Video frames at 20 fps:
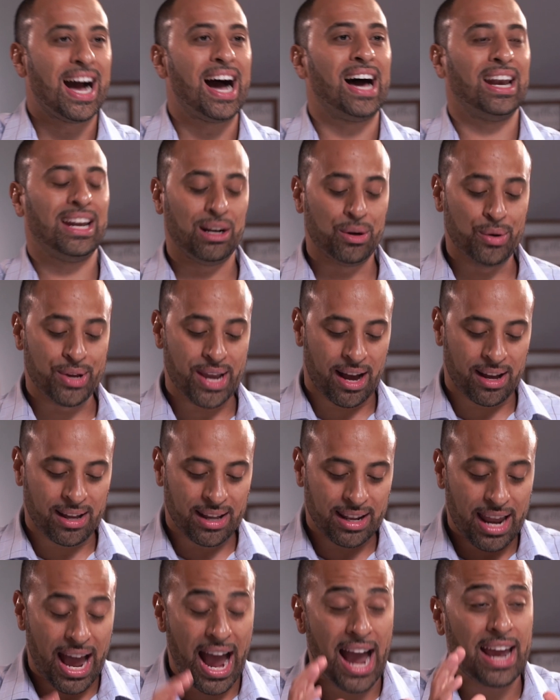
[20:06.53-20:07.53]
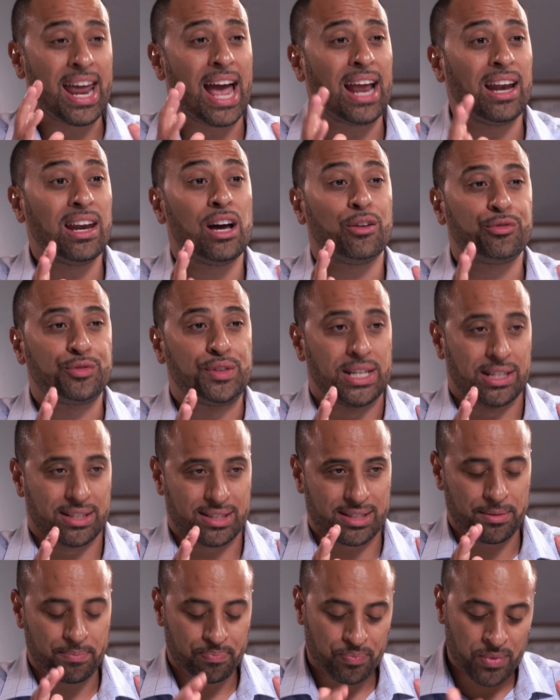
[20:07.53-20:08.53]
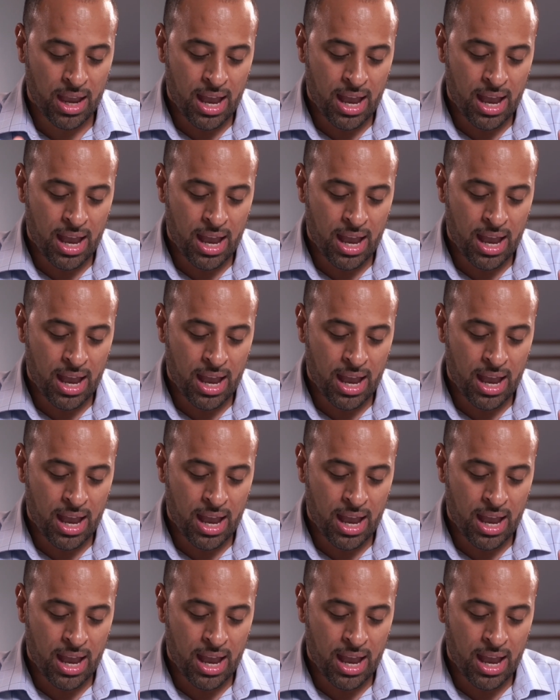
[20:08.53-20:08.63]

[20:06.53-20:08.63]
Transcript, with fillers: Hallelujah. And I love this.